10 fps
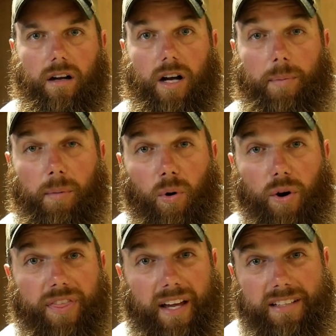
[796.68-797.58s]
A couple
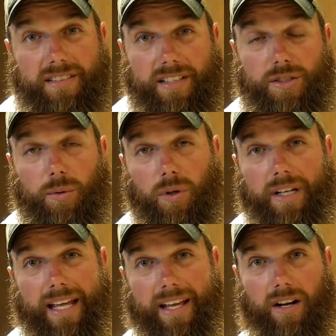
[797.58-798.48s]
more things that you will
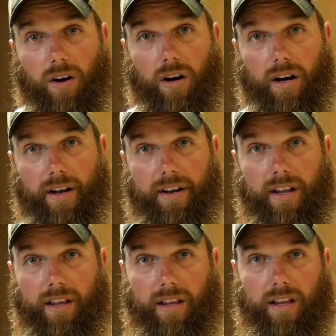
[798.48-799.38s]
need
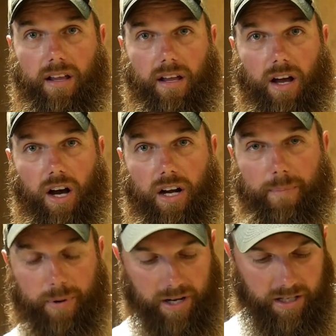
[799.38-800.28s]
on honey
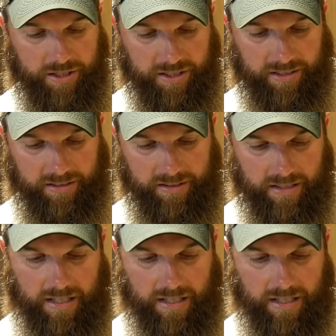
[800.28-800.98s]
production.